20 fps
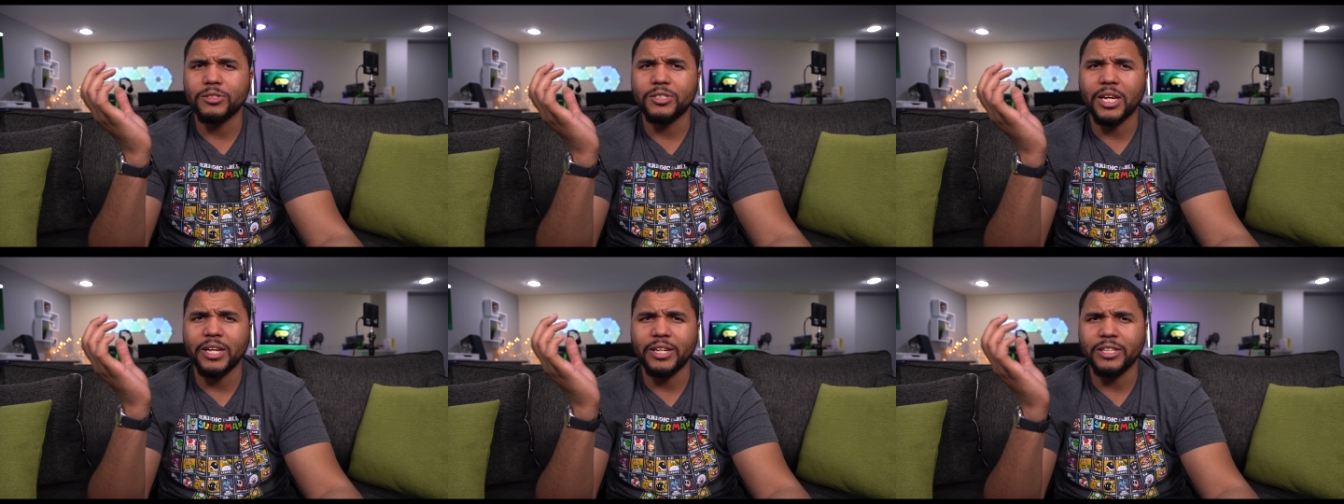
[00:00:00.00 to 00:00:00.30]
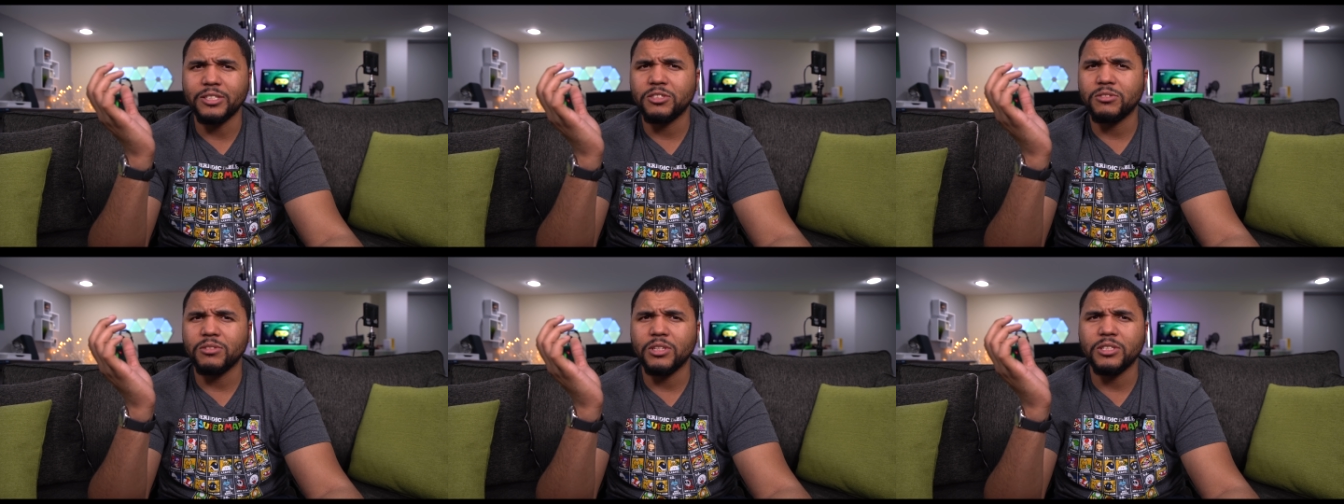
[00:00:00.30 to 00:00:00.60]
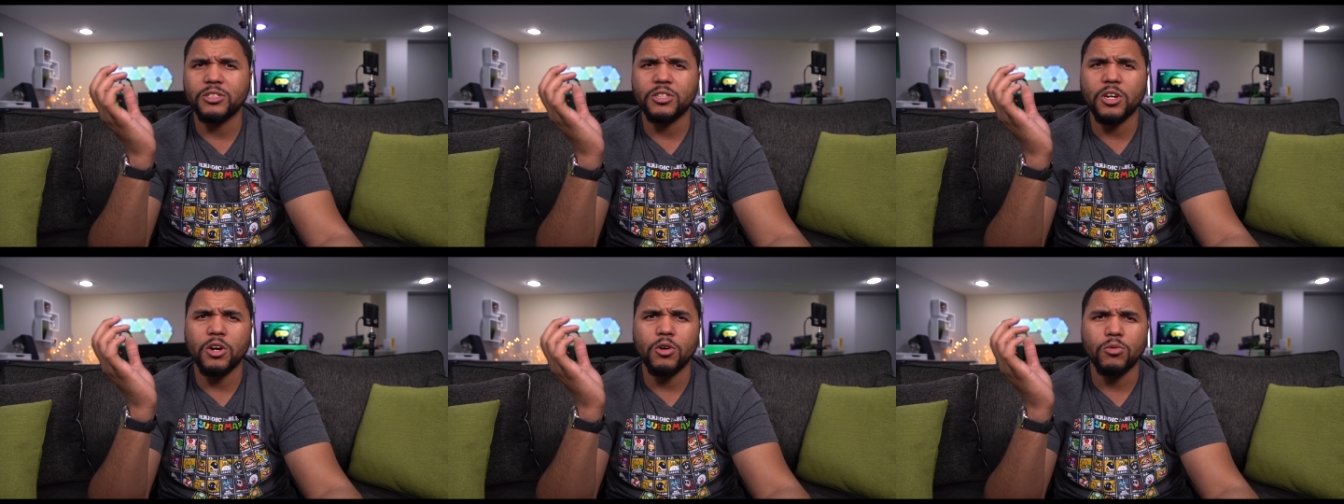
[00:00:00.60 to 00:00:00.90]
outside, it's
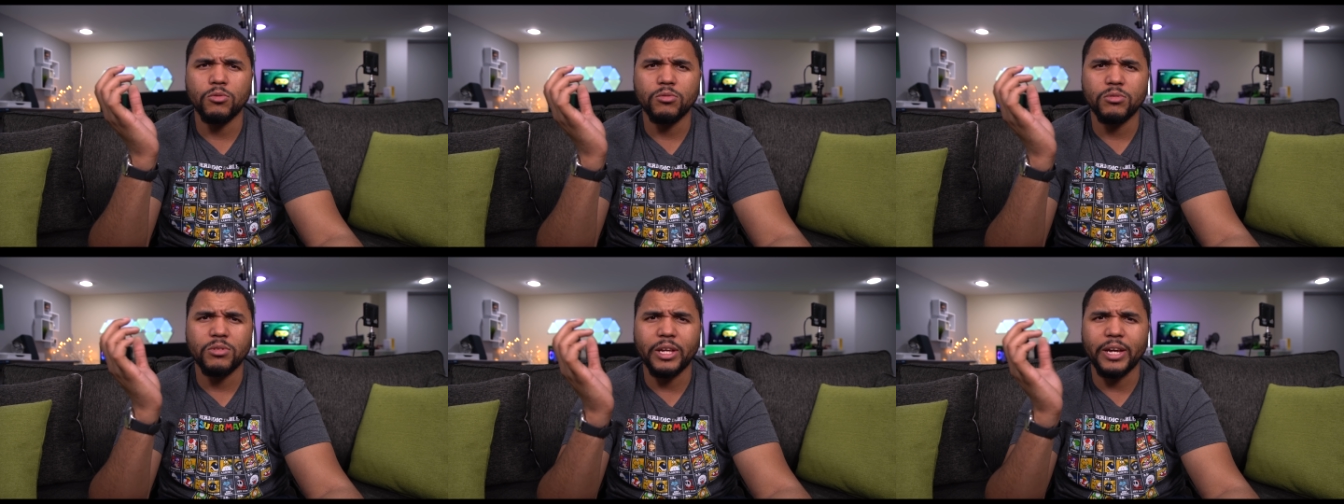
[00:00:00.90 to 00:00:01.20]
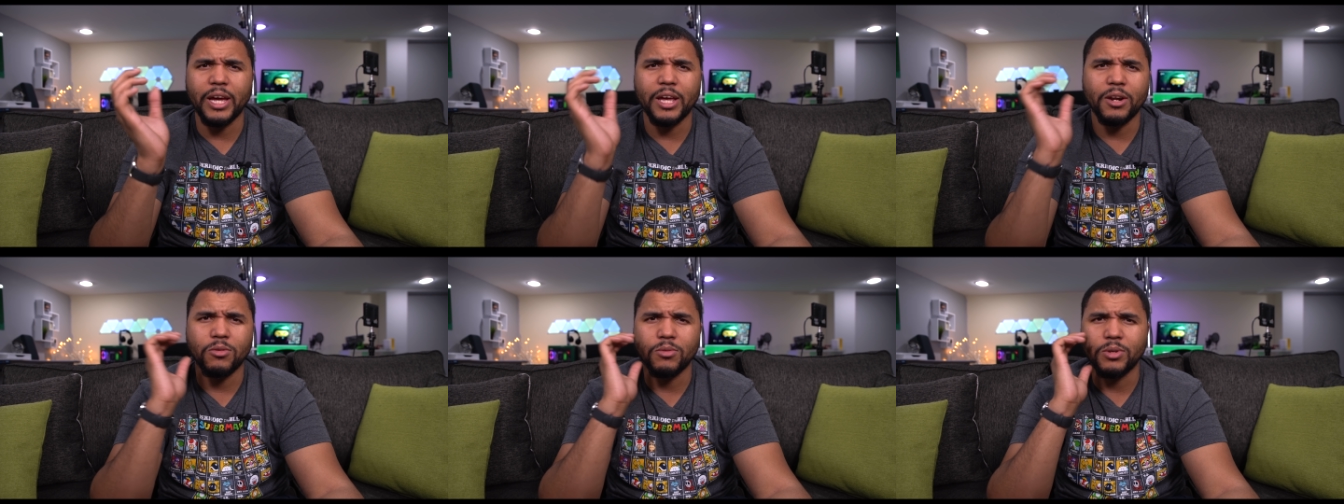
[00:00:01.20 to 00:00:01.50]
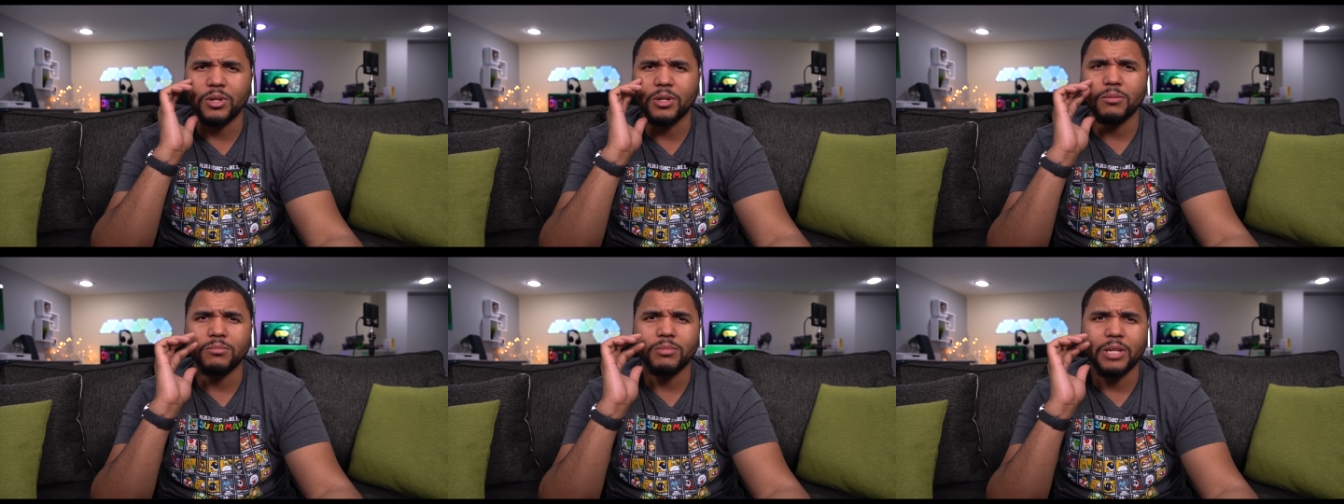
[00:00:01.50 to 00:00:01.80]
it's cold. Like I
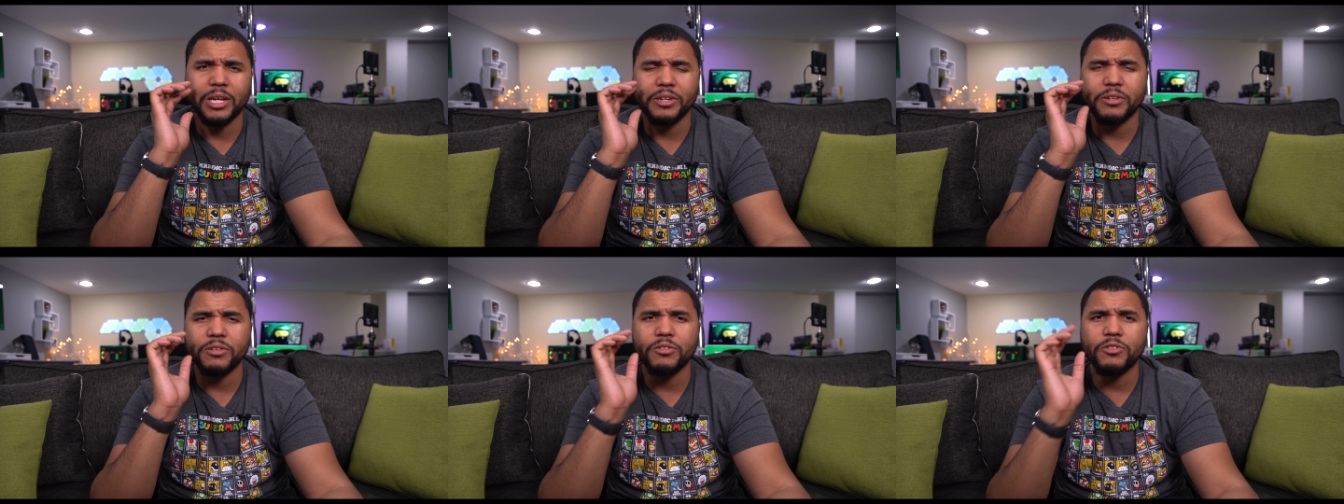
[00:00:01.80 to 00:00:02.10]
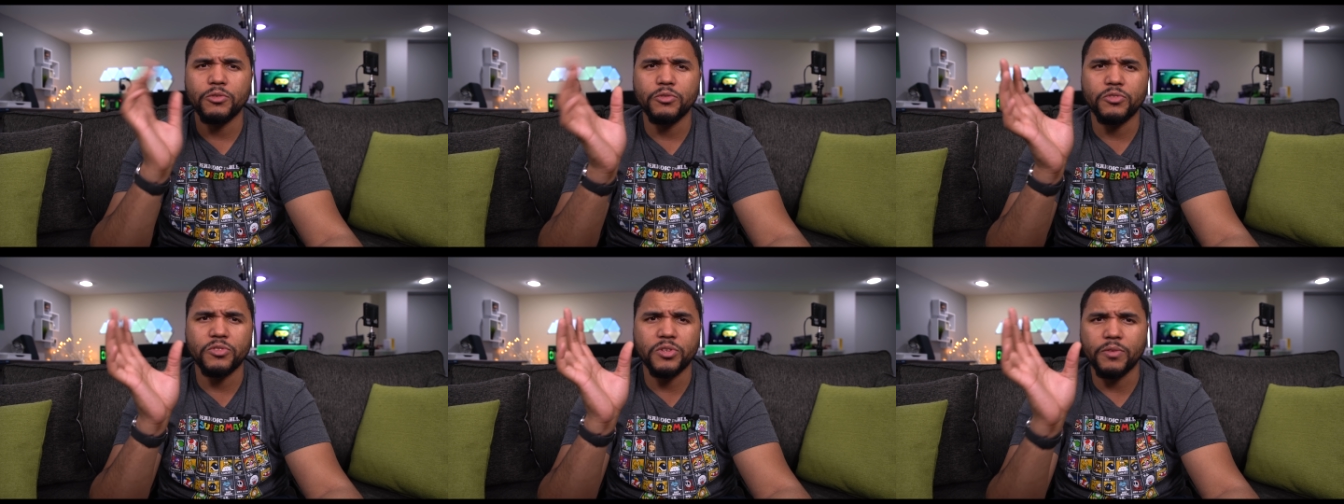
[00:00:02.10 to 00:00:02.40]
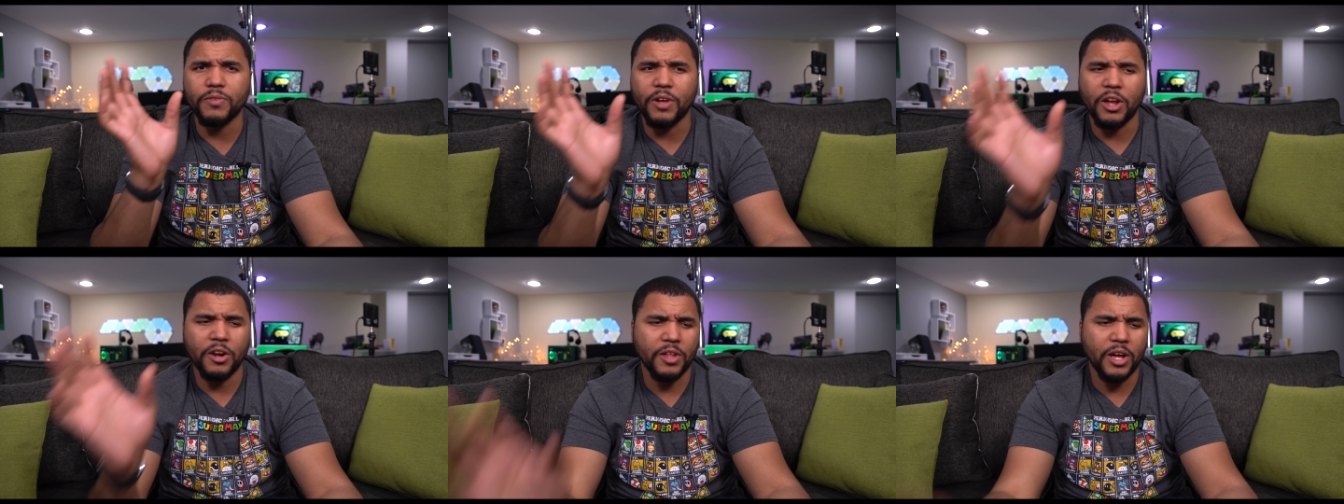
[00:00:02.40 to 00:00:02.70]
don't want to like do
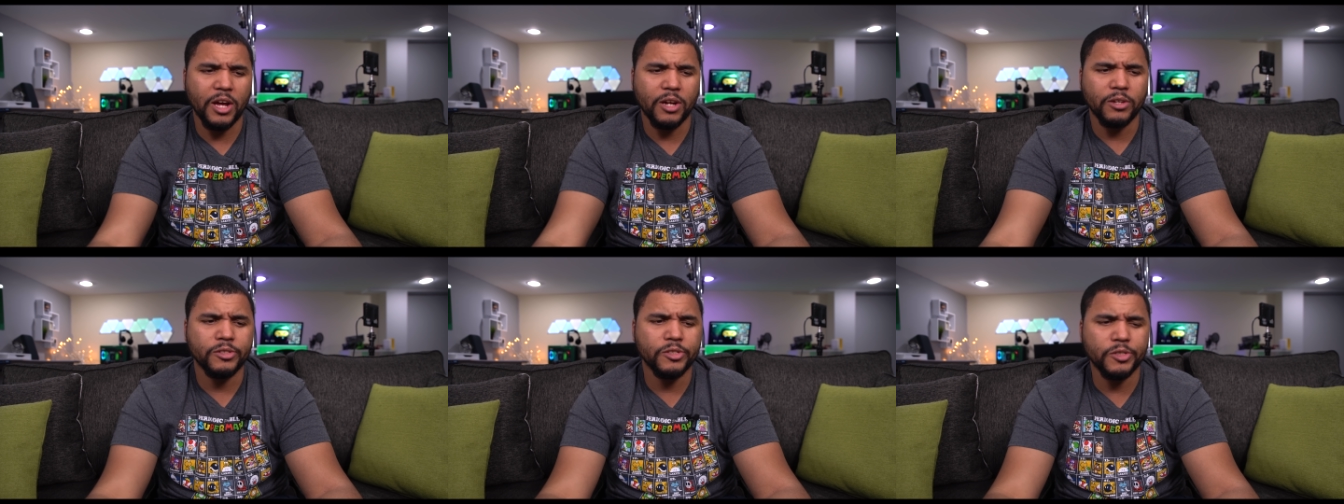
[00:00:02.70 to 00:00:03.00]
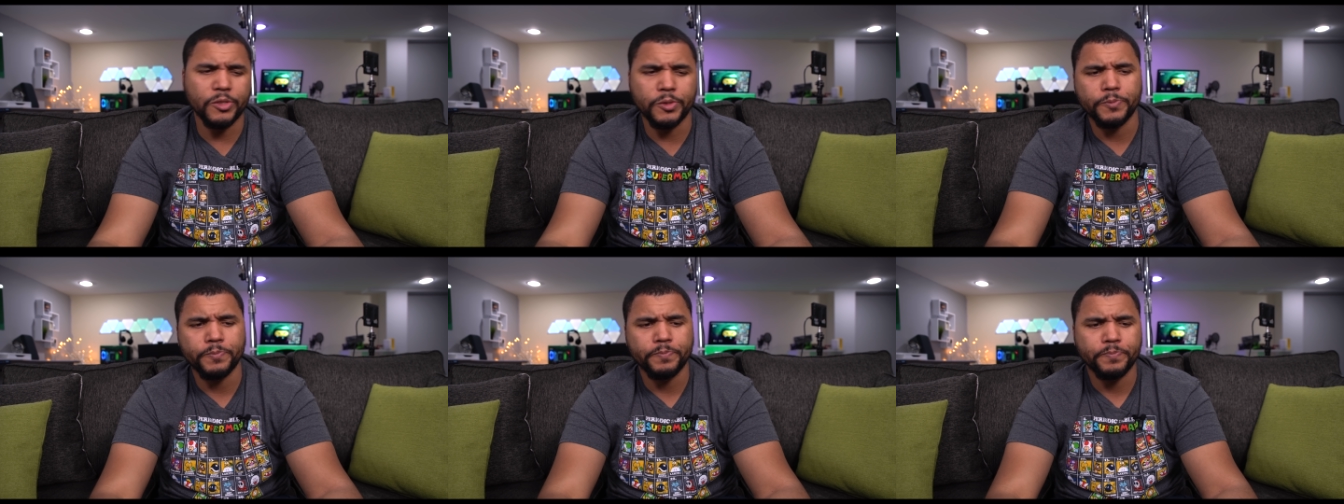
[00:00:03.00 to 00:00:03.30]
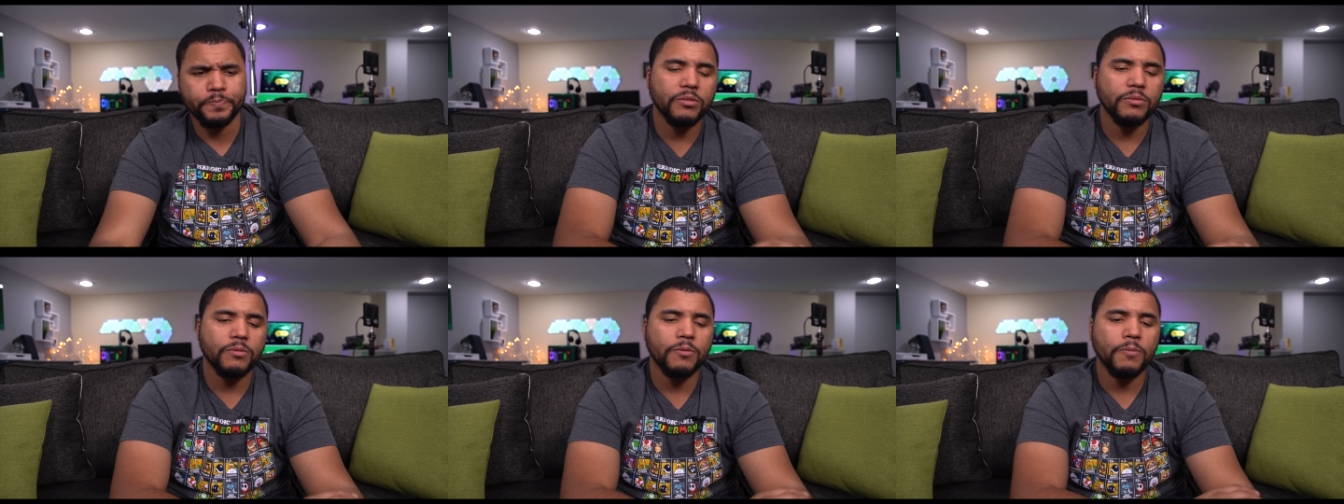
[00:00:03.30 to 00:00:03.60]
stuff out of the house. So,
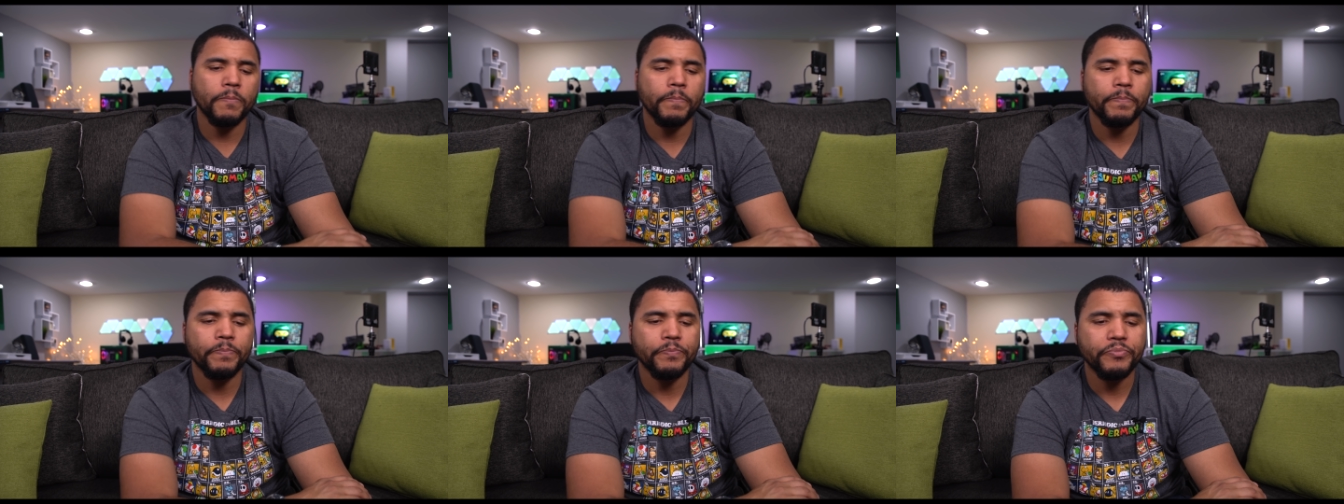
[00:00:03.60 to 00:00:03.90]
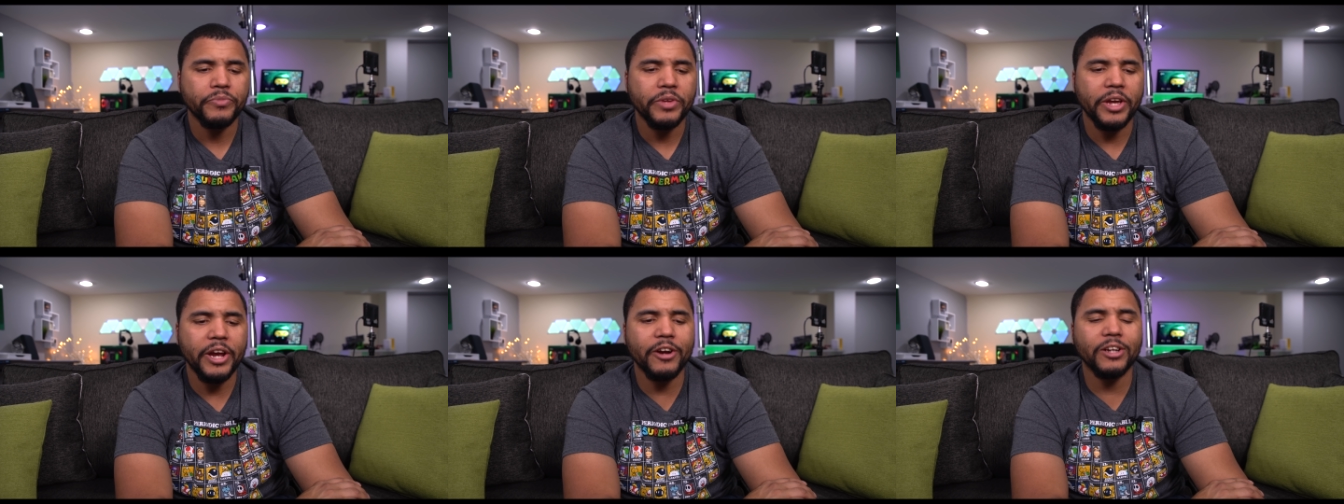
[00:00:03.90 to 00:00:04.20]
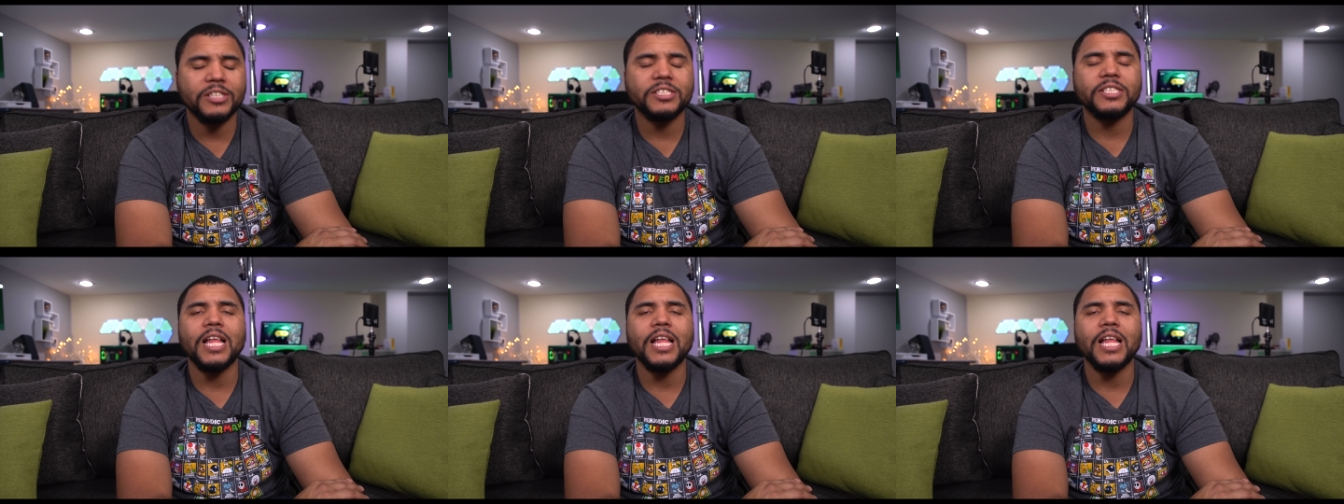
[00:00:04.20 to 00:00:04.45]
Eric